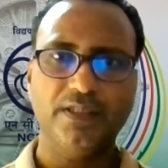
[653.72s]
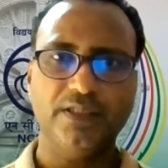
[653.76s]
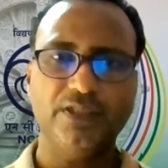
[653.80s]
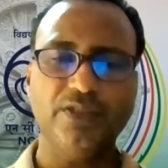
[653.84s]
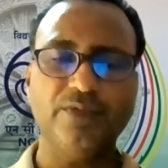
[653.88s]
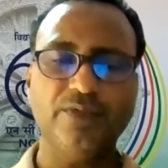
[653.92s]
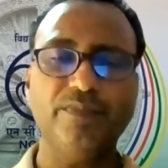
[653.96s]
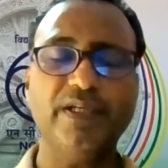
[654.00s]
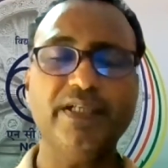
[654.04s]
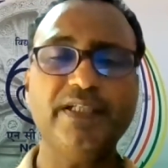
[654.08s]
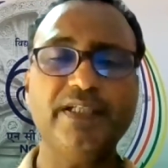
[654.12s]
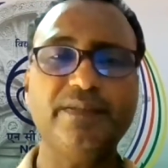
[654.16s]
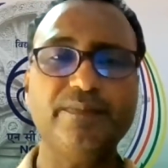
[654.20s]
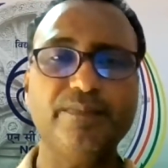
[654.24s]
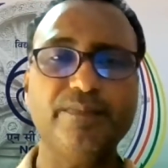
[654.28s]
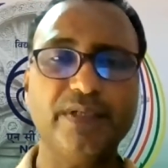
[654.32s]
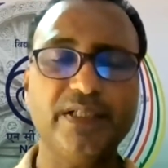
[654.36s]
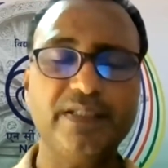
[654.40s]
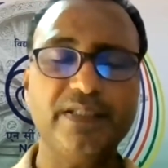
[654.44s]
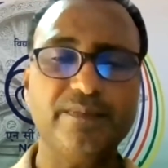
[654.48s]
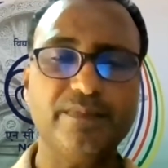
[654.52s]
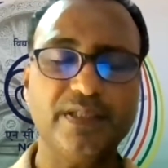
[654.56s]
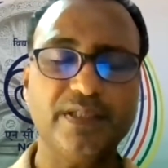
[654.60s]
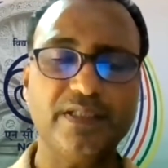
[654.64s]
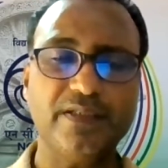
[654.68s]

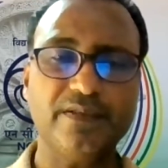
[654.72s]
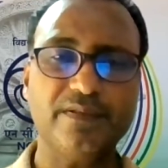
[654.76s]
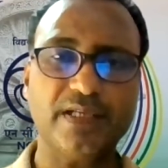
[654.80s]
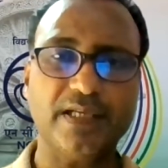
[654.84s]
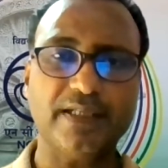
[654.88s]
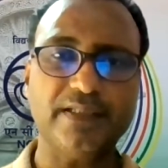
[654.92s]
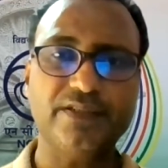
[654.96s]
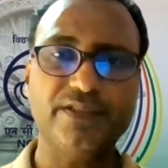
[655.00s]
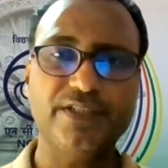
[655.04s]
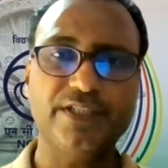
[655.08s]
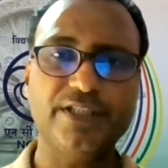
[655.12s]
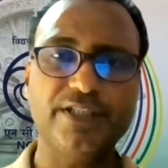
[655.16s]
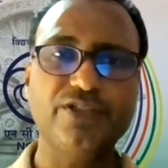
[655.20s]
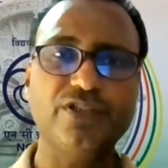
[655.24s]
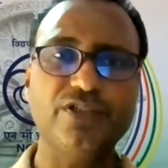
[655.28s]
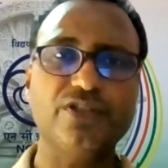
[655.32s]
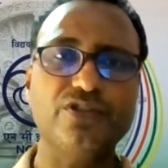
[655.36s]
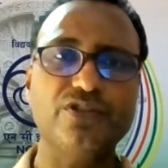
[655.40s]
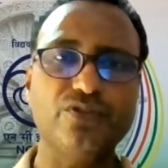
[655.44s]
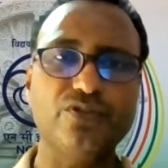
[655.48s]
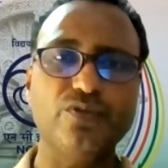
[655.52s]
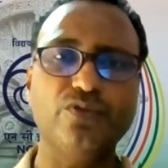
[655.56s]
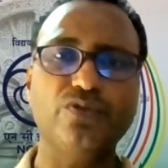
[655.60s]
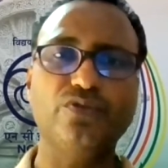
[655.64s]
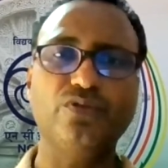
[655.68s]
Many times
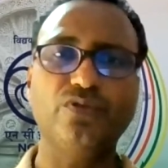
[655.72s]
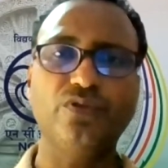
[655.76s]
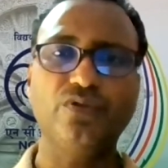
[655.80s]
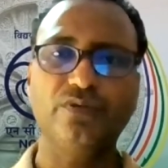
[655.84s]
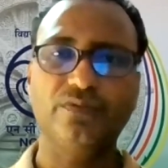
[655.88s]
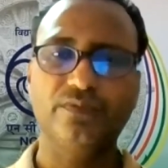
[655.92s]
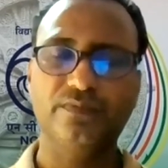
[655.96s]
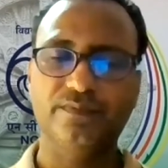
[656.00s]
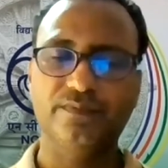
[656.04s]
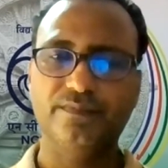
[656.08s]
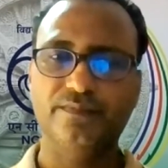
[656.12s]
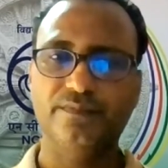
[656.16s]
teachers don't know.